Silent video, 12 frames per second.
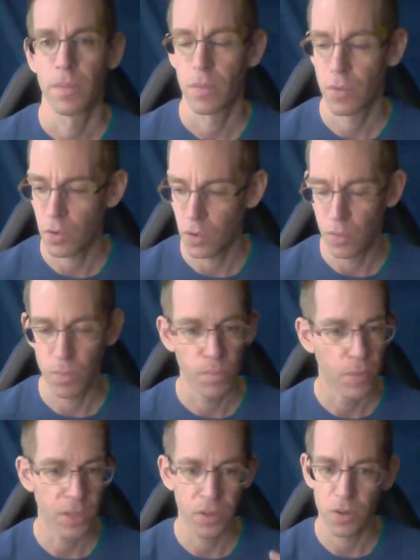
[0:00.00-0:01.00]
through
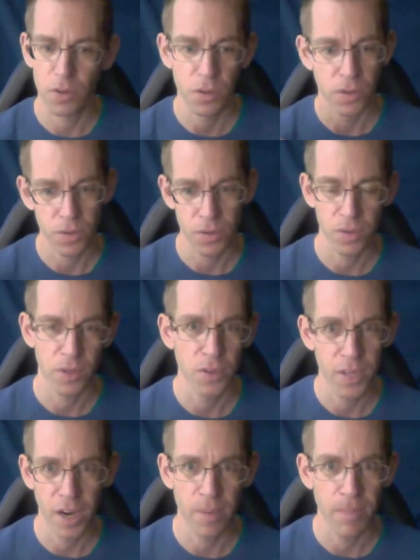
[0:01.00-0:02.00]
muscles,
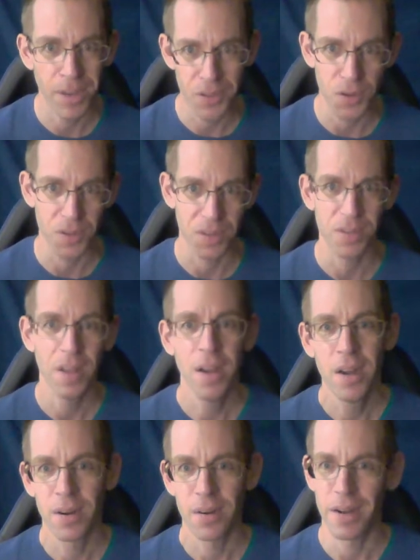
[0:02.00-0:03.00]
using our muscles,
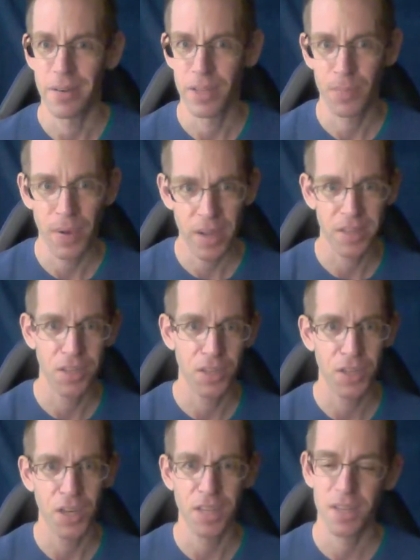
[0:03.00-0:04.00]
right? Response is
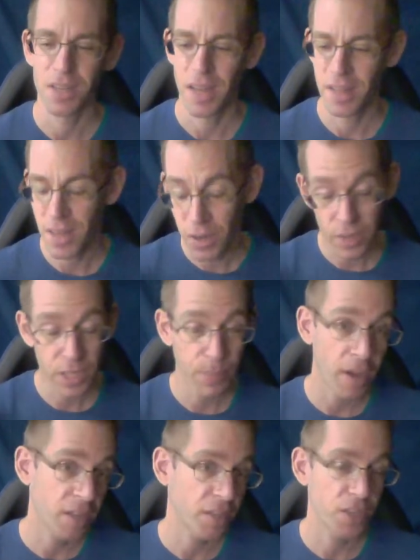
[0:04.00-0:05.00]
just, and then a
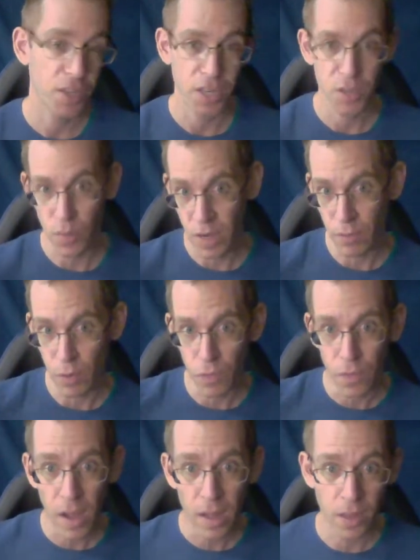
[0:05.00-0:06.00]
response is just whatever
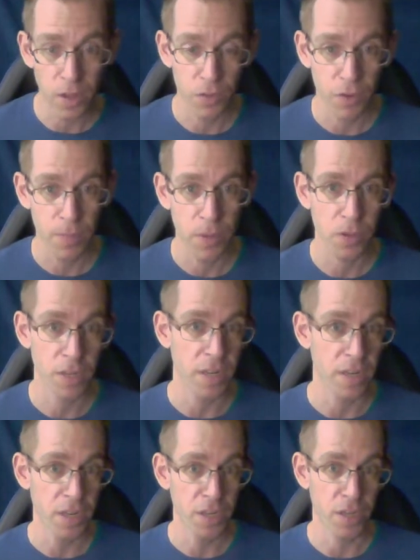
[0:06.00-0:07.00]
follows from those
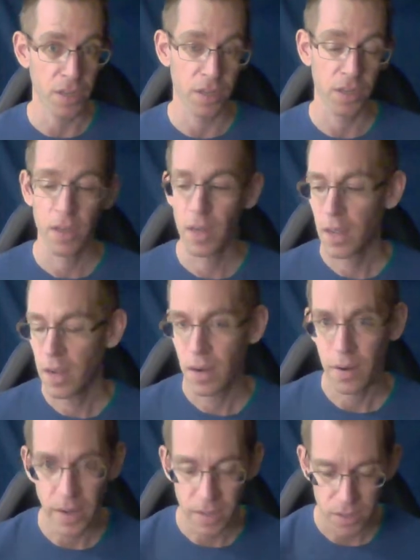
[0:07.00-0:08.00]
conditions,
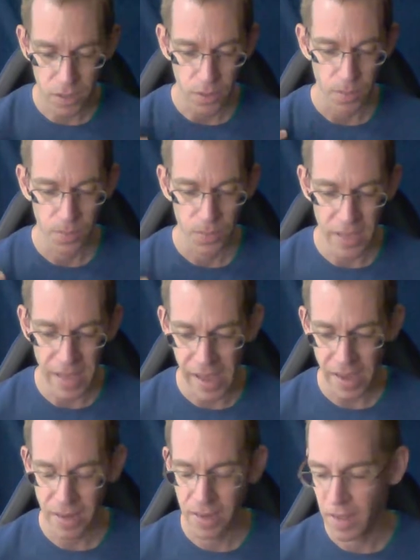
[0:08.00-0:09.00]
right? So the
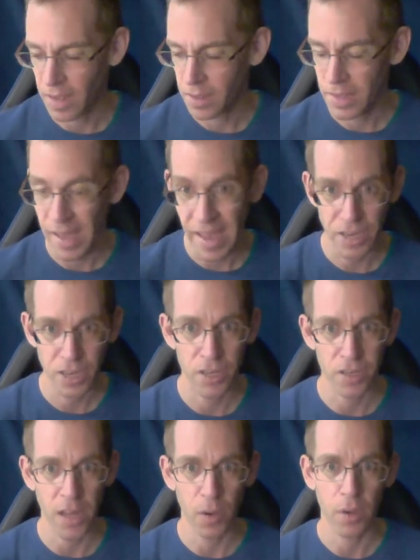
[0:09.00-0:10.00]
act, uh, the
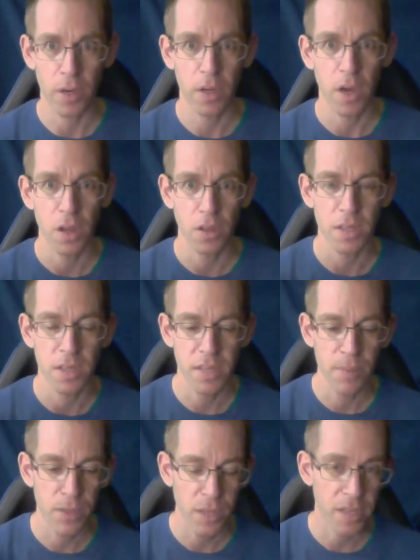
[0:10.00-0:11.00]
actions that we call the
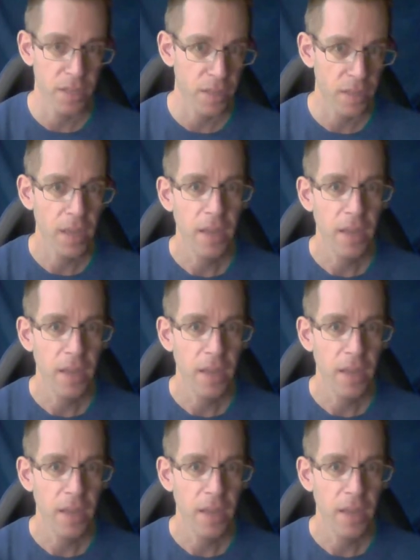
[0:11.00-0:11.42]
stimulus